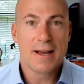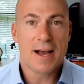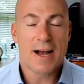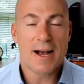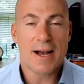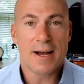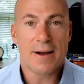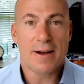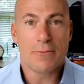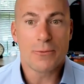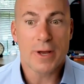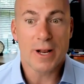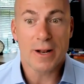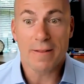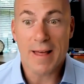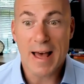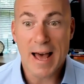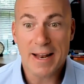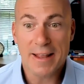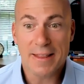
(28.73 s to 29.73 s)
um, we had a
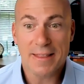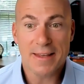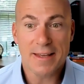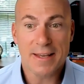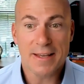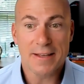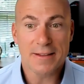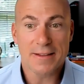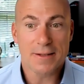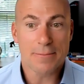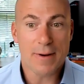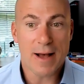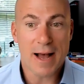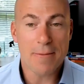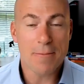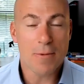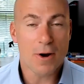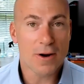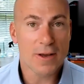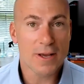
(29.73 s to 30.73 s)
lot of the the
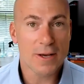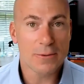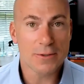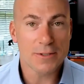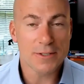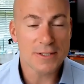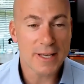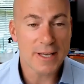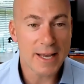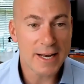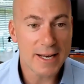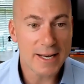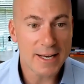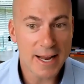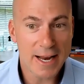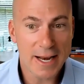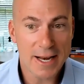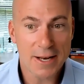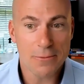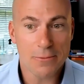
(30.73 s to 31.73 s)
bond market was
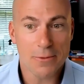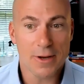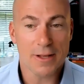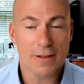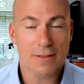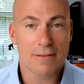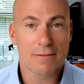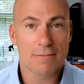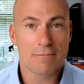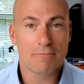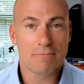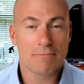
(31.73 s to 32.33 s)
inundated with